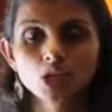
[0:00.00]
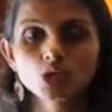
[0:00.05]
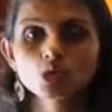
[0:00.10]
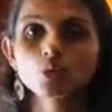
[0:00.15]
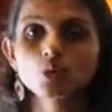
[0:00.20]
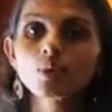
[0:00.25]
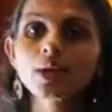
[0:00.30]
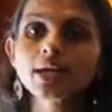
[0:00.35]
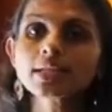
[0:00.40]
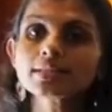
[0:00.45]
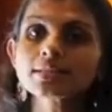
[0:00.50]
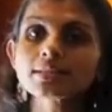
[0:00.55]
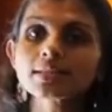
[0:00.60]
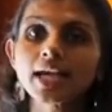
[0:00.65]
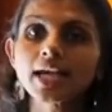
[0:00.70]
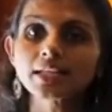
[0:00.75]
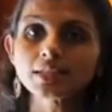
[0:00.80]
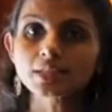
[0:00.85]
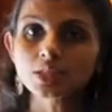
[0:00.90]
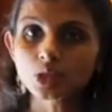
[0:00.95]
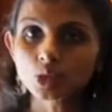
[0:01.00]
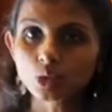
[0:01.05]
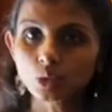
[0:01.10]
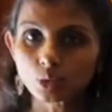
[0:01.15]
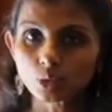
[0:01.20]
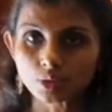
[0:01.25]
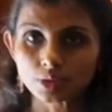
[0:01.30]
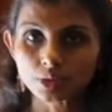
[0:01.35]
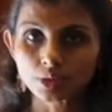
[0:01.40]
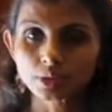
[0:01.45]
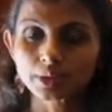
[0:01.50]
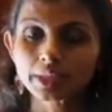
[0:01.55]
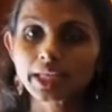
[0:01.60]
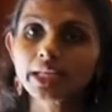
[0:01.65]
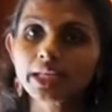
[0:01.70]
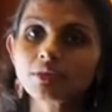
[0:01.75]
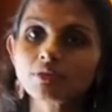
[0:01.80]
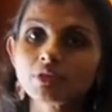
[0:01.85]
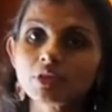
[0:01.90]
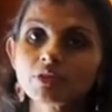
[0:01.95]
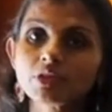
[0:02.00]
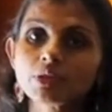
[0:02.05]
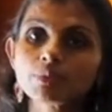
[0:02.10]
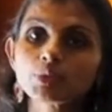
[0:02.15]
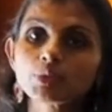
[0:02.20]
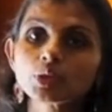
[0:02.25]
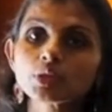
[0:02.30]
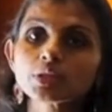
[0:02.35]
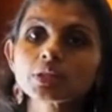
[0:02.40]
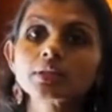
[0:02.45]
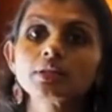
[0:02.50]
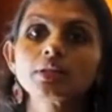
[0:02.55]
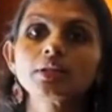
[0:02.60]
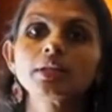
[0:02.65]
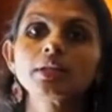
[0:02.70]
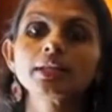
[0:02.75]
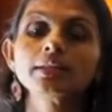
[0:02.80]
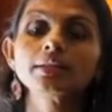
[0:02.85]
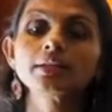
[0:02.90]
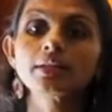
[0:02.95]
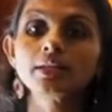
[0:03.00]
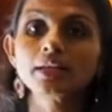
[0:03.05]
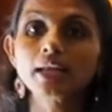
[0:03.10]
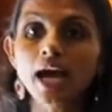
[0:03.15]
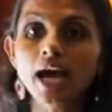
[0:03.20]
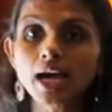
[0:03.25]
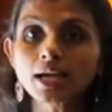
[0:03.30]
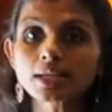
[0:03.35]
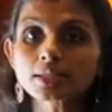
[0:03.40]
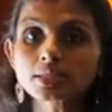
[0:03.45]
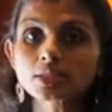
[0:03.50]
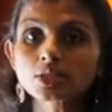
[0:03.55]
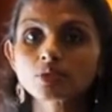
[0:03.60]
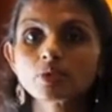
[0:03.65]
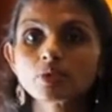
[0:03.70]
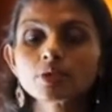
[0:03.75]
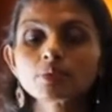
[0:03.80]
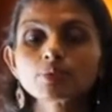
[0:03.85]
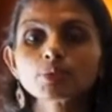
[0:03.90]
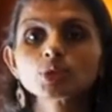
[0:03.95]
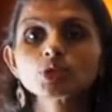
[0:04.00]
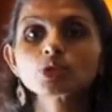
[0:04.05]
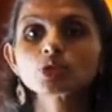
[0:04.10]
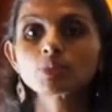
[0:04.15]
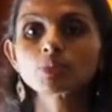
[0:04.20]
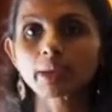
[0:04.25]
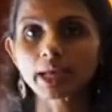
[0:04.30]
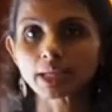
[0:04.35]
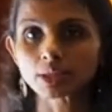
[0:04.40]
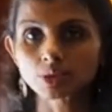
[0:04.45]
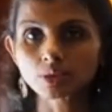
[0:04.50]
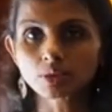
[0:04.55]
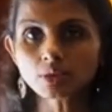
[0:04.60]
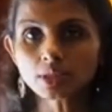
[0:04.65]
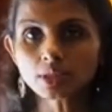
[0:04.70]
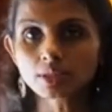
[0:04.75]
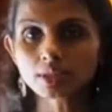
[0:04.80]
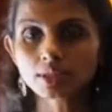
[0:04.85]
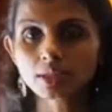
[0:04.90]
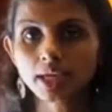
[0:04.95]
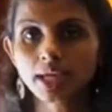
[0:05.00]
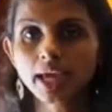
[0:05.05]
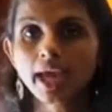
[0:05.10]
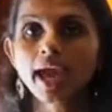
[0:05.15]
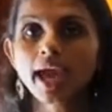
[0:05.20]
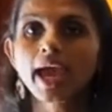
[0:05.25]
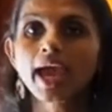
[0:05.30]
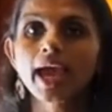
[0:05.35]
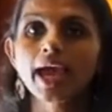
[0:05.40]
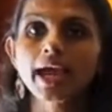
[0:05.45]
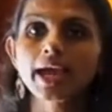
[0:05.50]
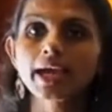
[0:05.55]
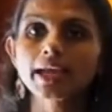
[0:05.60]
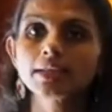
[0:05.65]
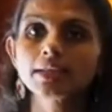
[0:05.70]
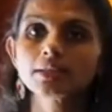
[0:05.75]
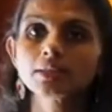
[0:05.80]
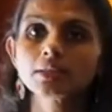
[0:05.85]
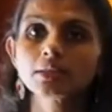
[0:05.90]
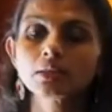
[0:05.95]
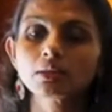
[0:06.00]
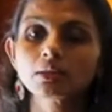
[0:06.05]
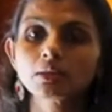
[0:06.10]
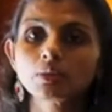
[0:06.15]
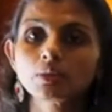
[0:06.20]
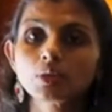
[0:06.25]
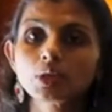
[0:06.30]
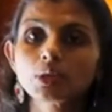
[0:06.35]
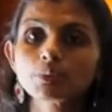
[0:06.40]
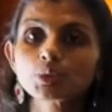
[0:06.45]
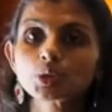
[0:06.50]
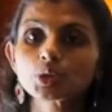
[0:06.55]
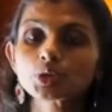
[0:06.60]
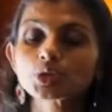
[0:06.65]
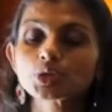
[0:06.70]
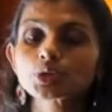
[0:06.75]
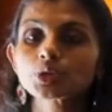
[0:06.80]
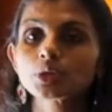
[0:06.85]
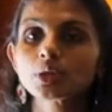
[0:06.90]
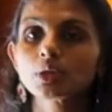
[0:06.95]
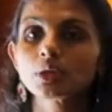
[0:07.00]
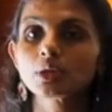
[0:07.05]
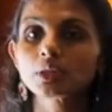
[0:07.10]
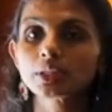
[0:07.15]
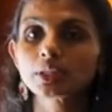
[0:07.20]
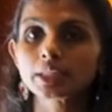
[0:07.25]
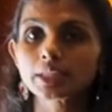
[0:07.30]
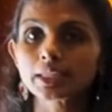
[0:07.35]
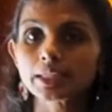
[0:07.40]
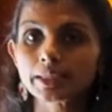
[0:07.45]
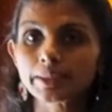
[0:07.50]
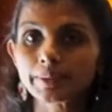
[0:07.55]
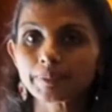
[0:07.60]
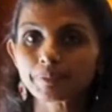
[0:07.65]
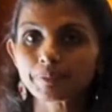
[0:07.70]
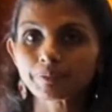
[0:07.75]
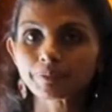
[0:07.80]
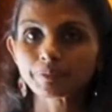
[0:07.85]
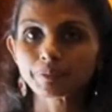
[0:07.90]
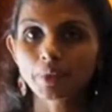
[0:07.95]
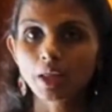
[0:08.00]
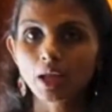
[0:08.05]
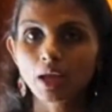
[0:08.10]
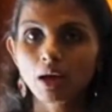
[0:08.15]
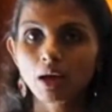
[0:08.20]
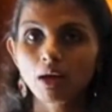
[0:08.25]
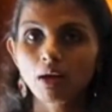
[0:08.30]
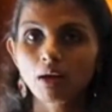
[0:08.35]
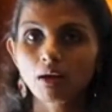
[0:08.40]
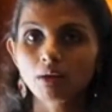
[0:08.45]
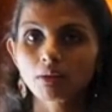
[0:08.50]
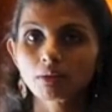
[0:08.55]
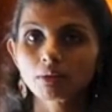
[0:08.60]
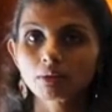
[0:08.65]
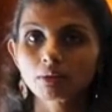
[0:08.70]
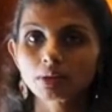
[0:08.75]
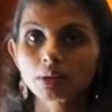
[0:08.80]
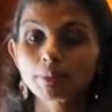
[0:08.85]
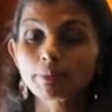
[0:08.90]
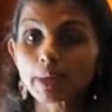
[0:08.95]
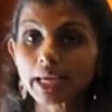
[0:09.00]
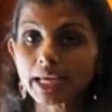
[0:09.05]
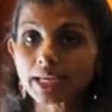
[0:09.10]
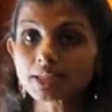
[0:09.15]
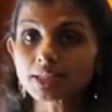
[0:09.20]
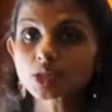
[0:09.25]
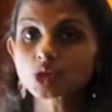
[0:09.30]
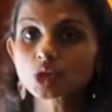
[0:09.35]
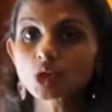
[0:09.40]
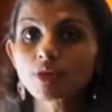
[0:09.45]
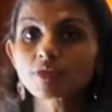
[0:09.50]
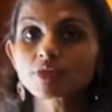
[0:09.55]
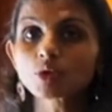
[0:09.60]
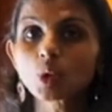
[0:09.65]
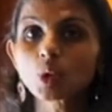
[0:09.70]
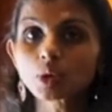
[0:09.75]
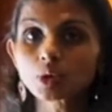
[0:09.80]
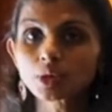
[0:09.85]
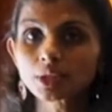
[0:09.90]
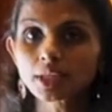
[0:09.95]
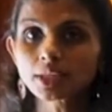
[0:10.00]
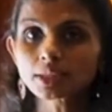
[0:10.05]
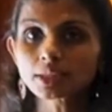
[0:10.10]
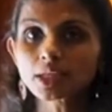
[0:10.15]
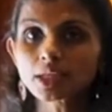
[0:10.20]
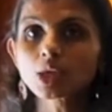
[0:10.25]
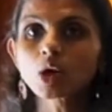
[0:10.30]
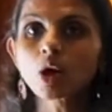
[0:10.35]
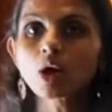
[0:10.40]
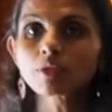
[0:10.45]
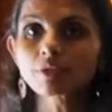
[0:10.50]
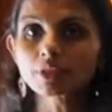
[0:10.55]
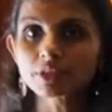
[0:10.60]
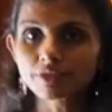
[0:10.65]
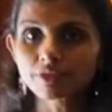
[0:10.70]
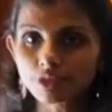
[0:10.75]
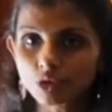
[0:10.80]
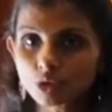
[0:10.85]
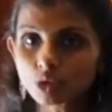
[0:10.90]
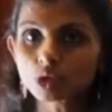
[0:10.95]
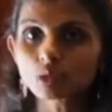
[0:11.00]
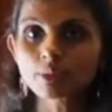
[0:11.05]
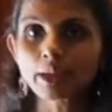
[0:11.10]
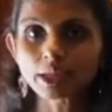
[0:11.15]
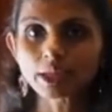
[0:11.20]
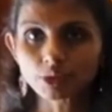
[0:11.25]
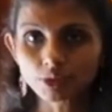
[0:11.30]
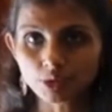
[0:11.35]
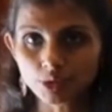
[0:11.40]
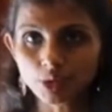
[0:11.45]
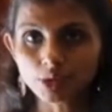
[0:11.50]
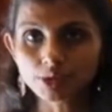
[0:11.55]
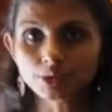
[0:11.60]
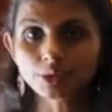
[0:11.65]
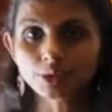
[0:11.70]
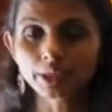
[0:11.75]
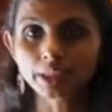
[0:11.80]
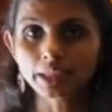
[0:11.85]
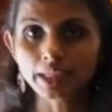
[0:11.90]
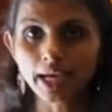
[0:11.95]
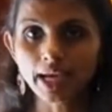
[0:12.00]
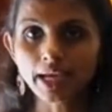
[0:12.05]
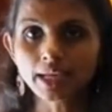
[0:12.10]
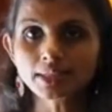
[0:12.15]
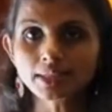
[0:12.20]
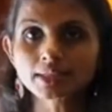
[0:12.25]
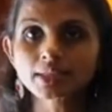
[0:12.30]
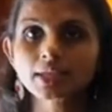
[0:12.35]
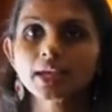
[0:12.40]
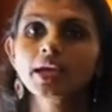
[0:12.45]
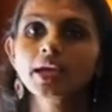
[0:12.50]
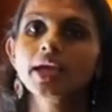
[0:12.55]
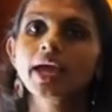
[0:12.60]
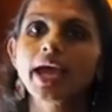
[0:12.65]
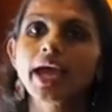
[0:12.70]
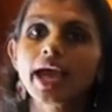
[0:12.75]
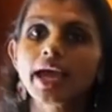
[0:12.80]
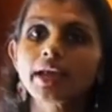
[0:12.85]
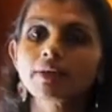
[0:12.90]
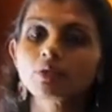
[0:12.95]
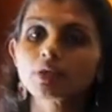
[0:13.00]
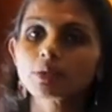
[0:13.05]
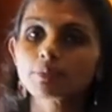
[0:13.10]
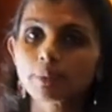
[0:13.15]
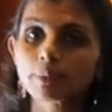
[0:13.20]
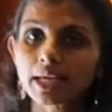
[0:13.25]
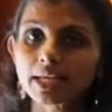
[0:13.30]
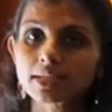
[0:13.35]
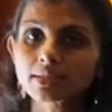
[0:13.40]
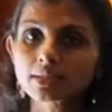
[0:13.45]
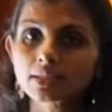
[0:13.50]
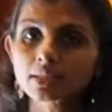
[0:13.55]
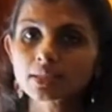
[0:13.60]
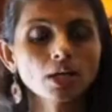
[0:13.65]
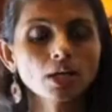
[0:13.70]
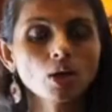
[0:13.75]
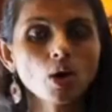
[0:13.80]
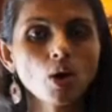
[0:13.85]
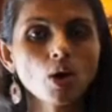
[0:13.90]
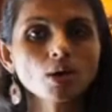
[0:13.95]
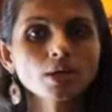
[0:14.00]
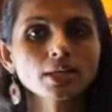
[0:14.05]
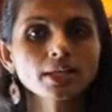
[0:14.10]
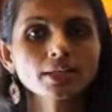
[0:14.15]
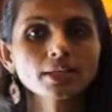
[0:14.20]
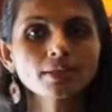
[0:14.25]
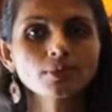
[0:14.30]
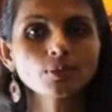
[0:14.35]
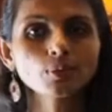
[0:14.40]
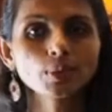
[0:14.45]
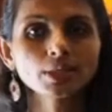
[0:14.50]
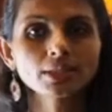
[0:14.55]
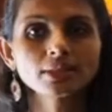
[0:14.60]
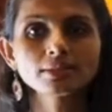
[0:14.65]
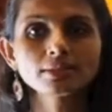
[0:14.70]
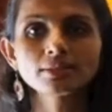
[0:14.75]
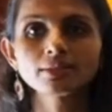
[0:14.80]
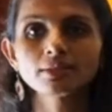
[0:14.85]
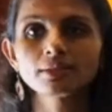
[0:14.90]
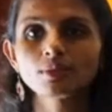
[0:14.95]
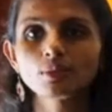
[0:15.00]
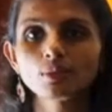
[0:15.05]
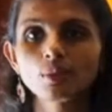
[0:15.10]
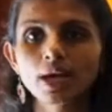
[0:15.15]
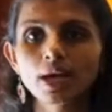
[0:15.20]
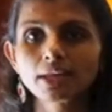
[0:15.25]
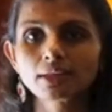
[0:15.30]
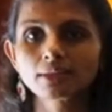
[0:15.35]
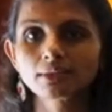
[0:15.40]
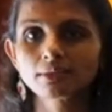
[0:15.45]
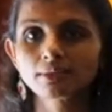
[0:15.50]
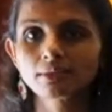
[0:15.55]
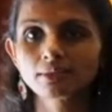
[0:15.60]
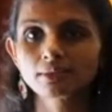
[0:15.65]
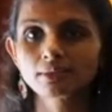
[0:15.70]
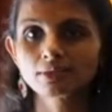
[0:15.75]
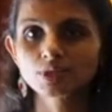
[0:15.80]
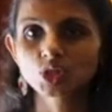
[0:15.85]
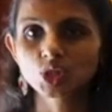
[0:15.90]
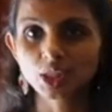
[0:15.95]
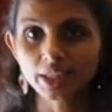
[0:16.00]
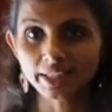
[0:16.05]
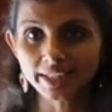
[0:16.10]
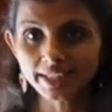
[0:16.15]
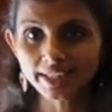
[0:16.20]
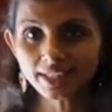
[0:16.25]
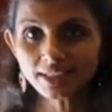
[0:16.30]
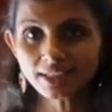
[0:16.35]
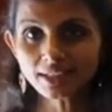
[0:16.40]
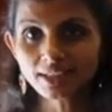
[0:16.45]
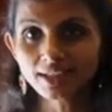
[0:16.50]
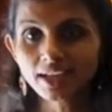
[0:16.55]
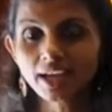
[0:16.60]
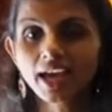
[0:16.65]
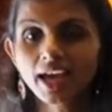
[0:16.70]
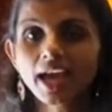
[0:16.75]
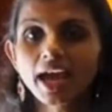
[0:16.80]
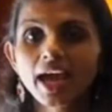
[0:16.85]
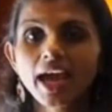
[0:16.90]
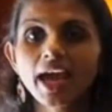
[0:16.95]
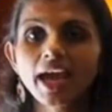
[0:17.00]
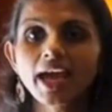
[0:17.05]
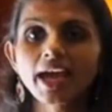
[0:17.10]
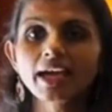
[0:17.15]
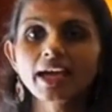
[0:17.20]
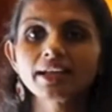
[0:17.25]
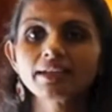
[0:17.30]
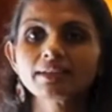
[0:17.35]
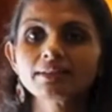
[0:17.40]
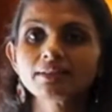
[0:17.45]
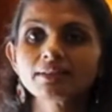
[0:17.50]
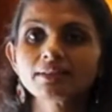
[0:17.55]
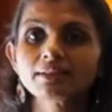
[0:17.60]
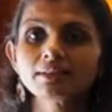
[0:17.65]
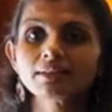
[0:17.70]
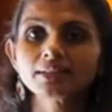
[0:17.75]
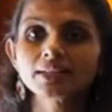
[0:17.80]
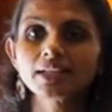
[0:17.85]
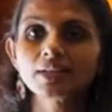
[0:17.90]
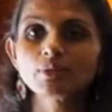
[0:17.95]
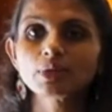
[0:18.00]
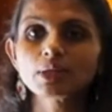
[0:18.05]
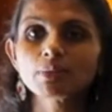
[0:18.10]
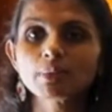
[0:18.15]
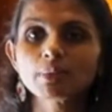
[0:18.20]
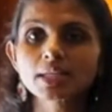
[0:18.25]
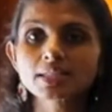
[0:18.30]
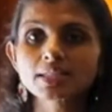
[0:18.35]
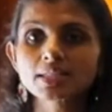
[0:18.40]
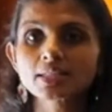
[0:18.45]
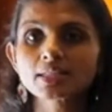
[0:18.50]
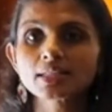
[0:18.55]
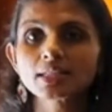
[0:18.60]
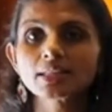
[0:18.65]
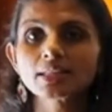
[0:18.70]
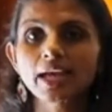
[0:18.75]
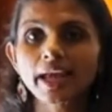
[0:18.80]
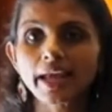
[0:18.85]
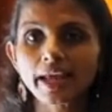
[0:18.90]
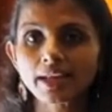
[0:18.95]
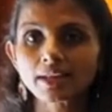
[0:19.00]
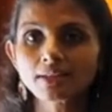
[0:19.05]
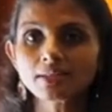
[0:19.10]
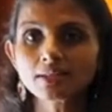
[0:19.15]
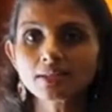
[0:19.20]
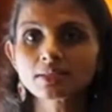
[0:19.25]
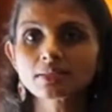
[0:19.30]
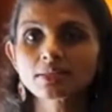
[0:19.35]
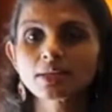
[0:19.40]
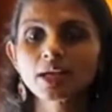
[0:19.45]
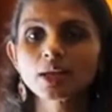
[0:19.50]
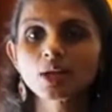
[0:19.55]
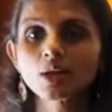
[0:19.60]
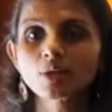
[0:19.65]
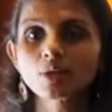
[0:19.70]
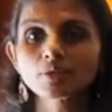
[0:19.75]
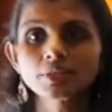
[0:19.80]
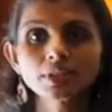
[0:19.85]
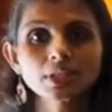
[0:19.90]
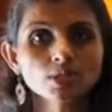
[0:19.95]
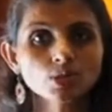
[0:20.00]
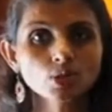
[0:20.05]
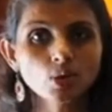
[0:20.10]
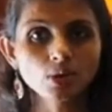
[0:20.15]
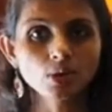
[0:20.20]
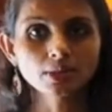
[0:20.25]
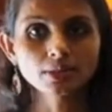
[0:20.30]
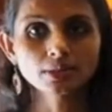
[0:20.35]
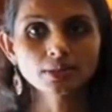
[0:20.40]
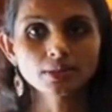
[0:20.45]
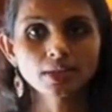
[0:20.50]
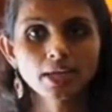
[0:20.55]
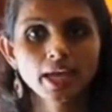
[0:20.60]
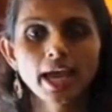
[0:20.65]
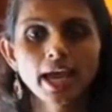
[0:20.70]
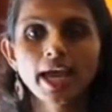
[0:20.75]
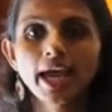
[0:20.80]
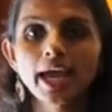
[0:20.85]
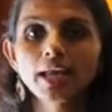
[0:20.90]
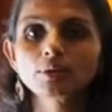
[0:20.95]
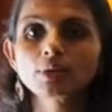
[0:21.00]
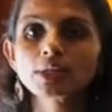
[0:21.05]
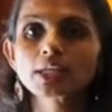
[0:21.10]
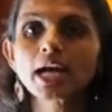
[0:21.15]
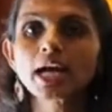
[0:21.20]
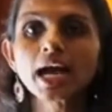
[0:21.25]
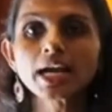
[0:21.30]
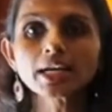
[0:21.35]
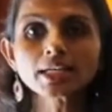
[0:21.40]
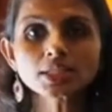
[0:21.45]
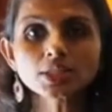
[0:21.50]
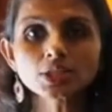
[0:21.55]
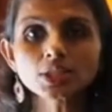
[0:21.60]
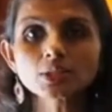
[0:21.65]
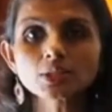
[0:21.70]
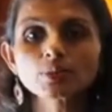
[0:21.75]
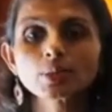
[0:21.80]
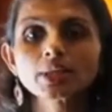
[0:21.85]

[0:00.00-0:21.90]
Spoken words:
So once that is cooked, then we will put in the last we will put tomatoes and we'll put the paste of coconut along with few tomatoes also in that, and we'll paste it along with one chili, and then we'll mix it in the end along with the salt, and we'll garnish it